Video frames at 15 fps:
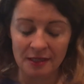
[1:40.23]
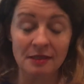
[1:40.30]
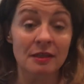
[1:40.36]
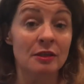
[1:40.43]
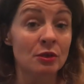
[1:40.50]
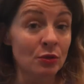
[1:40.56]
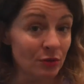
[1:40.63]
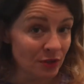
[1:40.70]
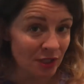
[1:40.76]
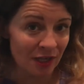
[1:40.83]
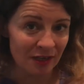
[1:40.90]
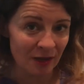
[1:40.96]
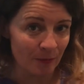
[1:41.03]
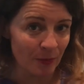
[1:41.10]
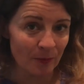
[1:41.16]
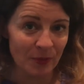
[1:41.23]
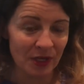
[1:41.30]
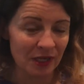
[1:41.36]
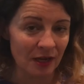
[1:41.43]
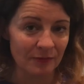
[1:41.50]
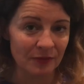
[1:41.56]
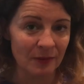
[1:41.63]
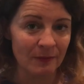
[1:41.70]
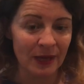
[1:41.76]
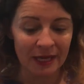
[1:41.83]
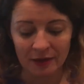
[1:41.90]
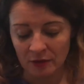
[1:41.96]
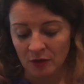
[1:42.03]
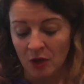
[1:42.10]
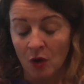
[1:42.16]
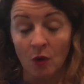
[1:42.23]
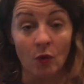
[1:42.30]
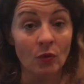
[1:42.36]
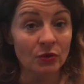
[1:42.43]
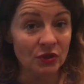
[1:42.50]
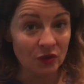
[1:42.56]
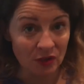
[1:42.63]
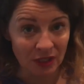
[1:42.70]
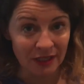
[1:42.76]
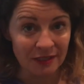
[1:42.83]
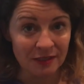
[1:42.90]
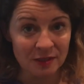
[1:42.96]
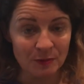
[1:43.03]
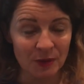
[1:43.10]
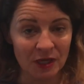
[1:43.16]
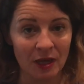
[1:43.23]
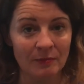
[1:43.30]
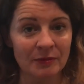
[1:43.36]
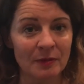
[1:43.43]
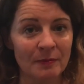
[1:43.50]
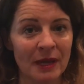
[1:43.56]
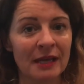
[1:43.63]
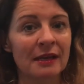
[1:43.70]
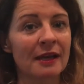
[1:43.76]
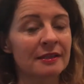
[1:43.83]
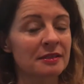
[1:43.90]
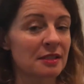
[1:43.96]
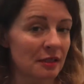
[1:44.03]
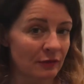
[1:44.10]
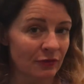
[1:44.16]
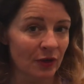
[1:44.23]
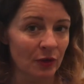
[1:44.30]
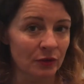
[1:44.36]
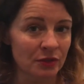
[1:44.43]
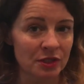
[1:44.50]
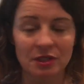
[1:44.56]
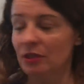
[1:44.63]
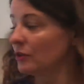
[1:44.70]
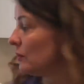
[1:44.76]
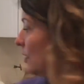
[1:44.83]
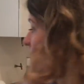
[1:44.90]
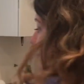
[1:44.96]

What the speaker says: Either you turn up and pick up the mail, or your cleaners pick up the mail and deliver it onto you.